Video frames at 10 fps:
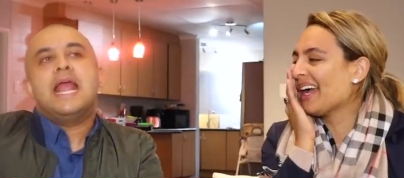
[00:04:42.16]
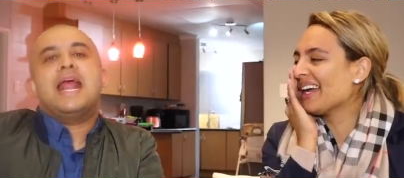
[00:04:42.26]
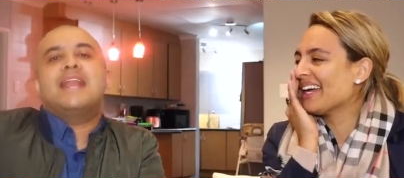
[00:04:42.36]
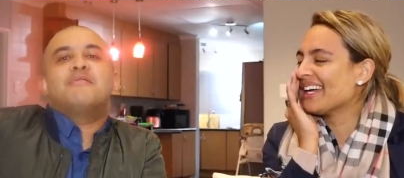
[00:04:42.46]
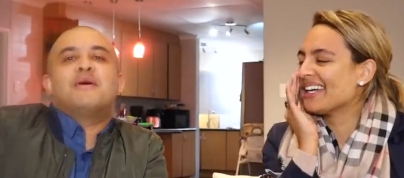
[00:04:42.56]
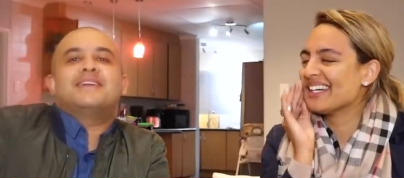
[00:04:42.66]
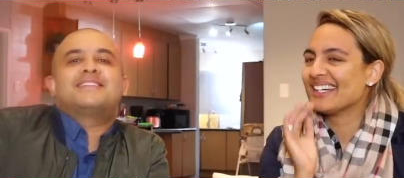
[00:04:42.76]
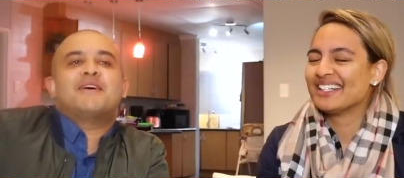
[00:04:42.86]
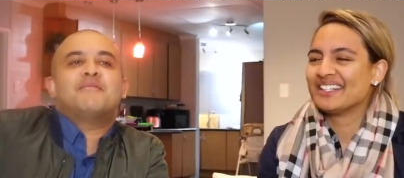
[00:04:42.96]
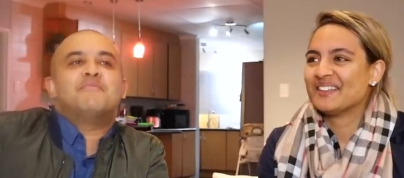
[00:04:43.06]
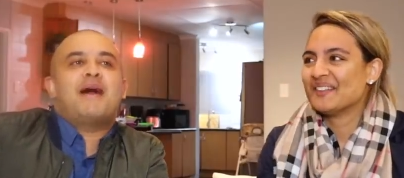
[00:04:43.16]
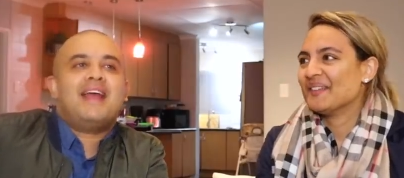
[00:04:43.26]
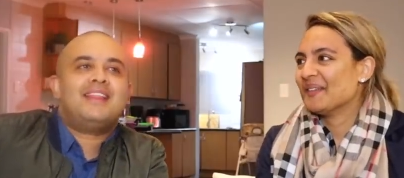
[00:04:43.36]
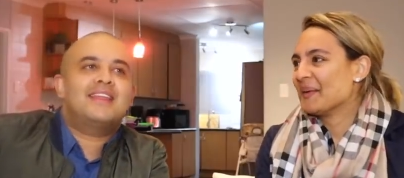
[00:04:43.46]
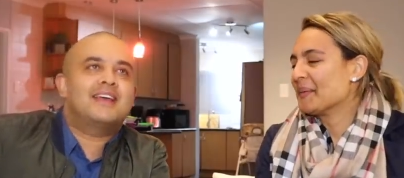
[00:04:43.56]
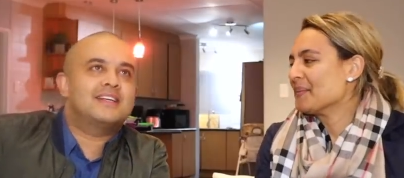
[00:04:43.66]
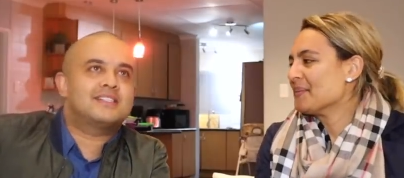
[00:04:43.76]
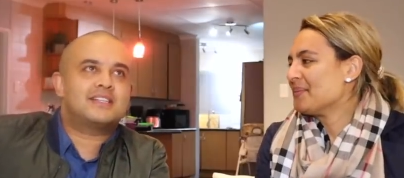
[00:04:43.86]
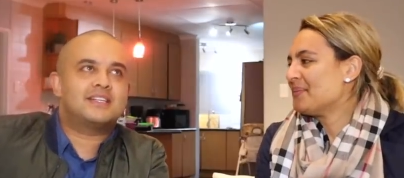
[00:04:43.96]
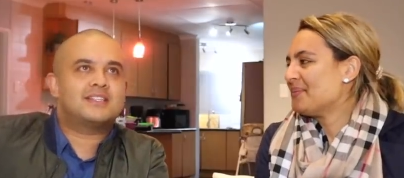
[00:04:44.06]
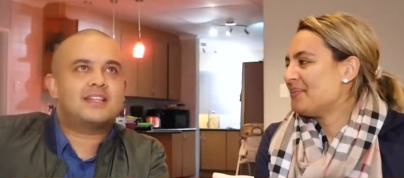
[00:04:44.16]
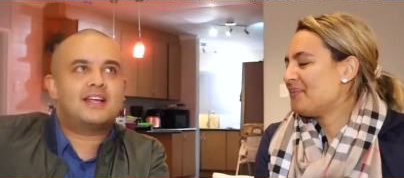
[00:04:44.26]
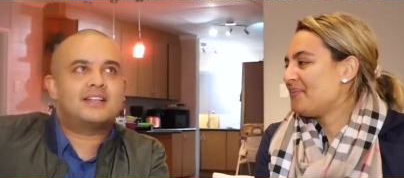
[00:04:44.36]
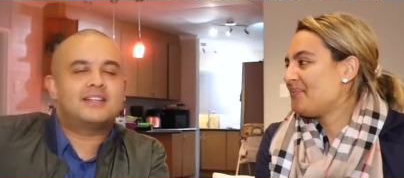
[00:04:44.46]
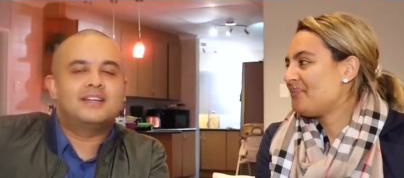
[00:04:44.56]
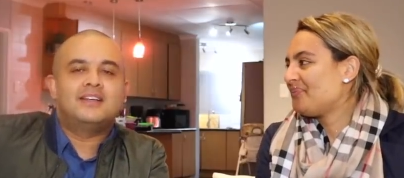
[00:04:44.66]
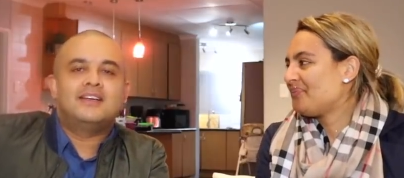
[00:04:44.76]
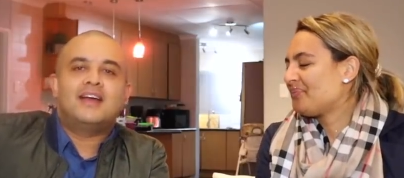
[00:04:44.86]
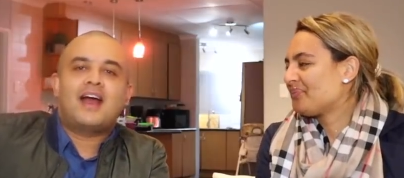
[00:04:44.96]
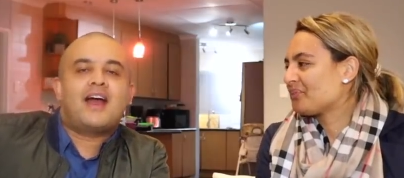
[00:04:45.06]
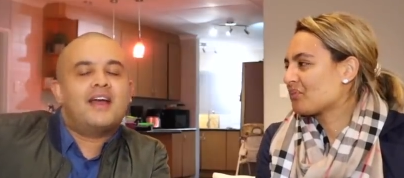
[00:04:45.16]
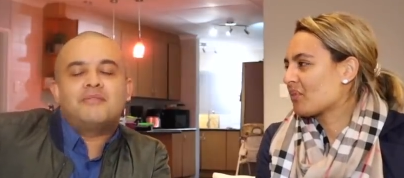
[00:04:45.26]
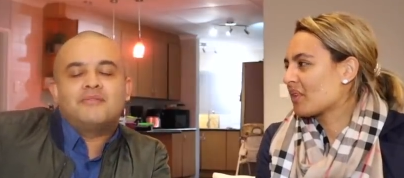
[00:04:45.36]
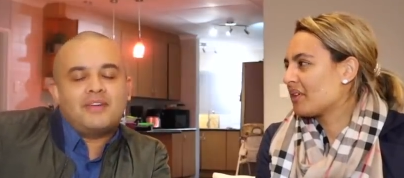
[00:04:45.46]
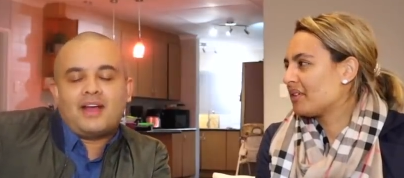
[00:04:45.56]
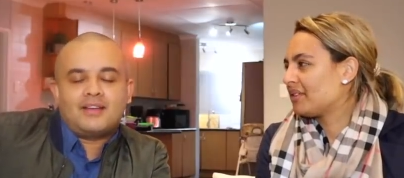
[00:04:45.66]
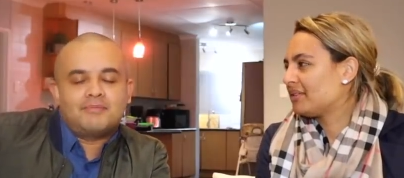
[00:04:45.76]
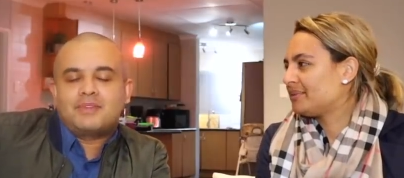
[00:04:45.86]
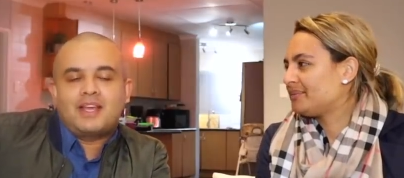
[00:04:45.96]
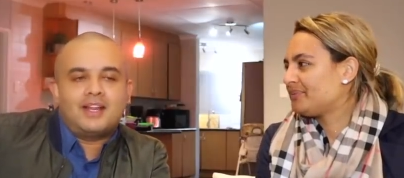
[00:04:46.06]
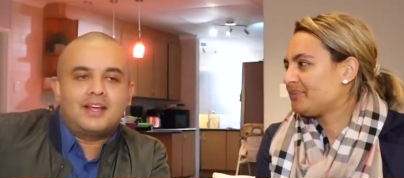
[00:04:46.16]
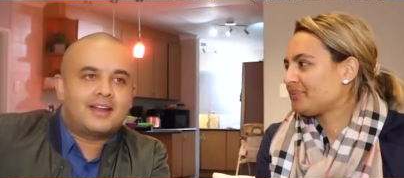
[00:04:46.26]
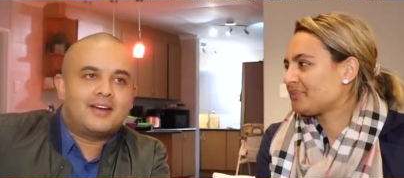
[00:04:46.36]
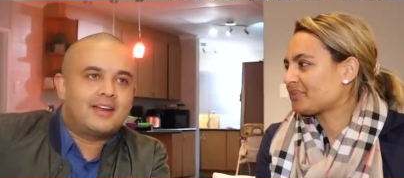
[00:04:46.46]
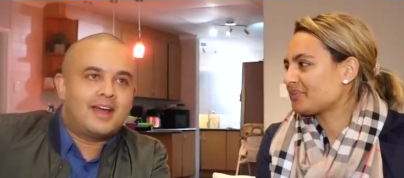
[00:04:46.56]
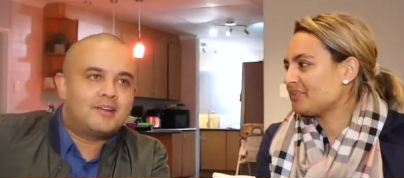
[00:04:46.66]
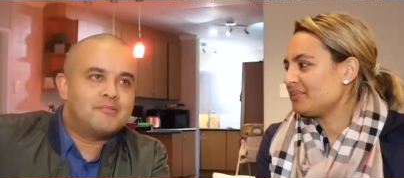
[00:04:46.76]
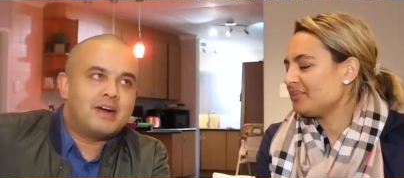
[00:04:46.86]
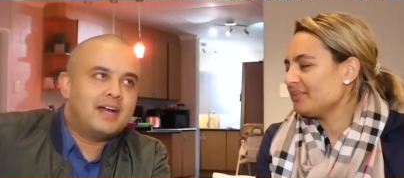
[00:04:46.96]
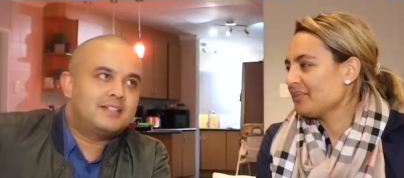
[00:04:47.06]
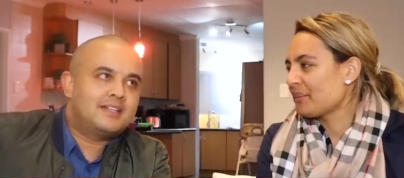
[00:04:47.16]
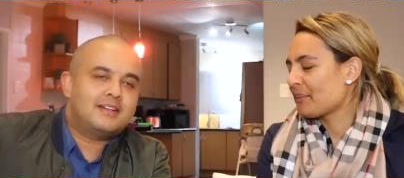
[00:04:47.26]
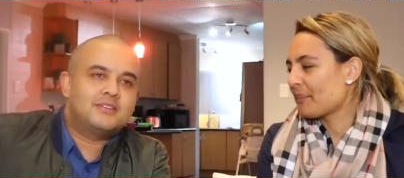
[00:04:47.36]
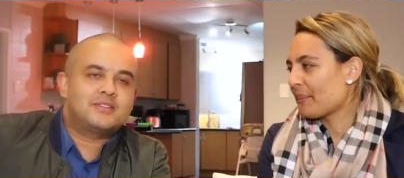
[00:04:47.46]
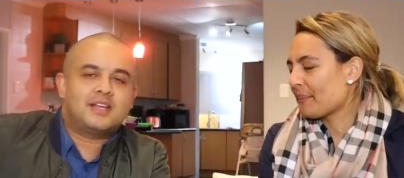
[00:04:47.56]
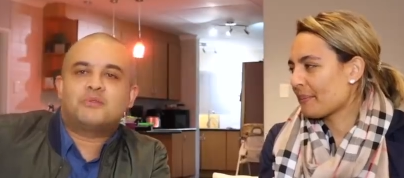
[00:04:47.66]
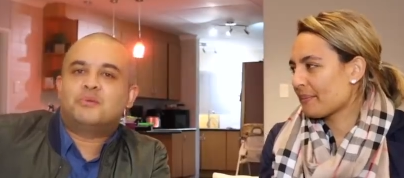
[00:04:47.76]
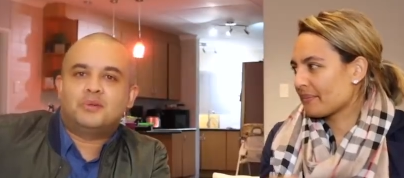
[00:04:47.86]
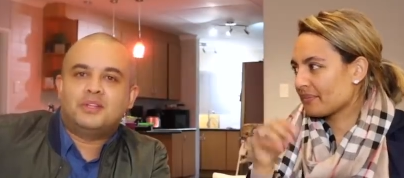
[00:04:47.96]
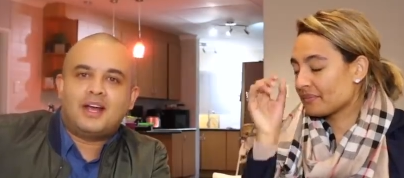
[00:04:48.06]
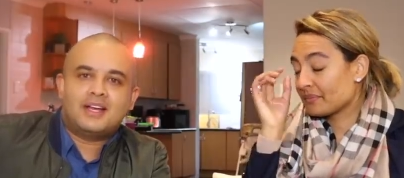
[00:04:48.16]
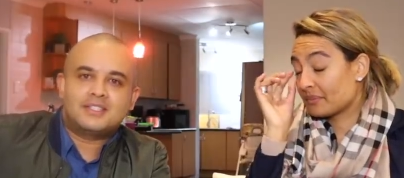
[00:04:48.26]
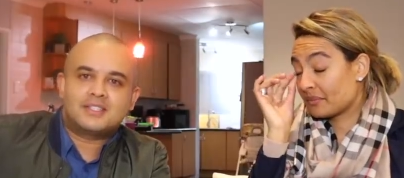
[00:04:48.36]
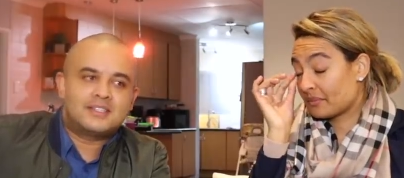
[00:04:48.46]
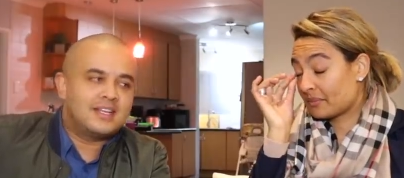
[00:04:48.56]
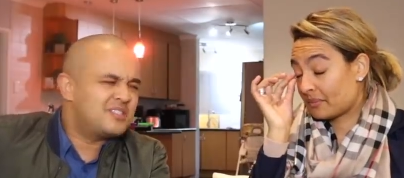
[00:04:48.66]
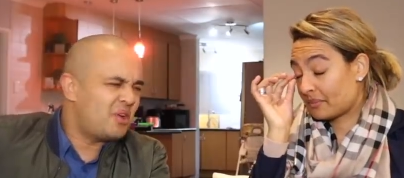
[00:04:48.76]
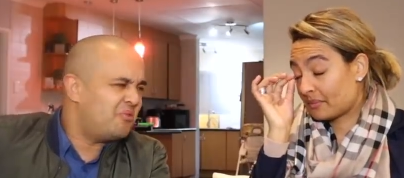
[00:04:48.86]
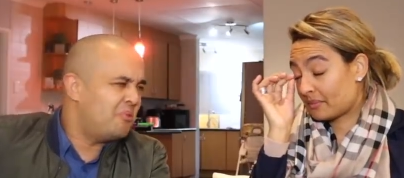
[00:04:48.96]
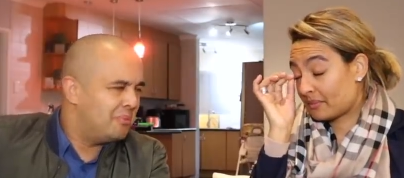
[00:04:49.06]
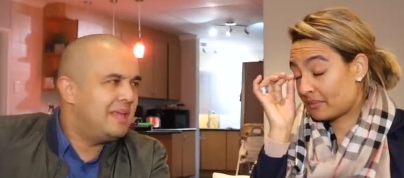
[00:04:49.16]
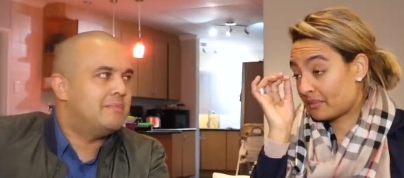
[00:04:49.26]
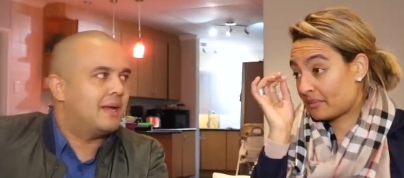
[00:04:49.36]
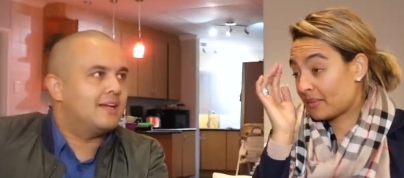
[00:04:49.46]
Speaker 1: anyway, so my thing is is that I I'm kidding around. I don't mind tattoos at all. I just it's not for me, man.